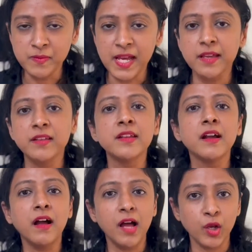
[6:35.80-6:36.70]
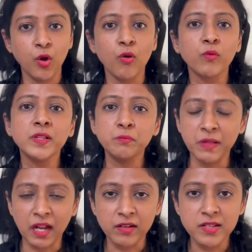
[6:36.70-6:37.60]
diarrhea along with
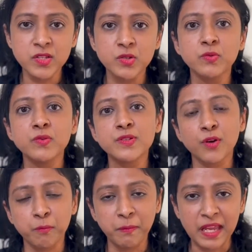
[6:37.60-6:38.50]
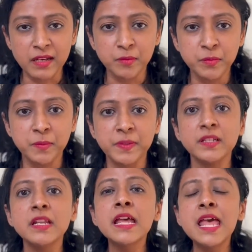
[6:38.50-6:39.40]
blood in stools or pain
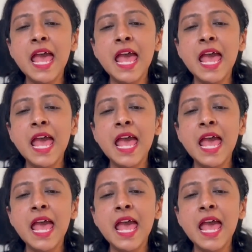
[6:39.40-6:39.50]
abdomen.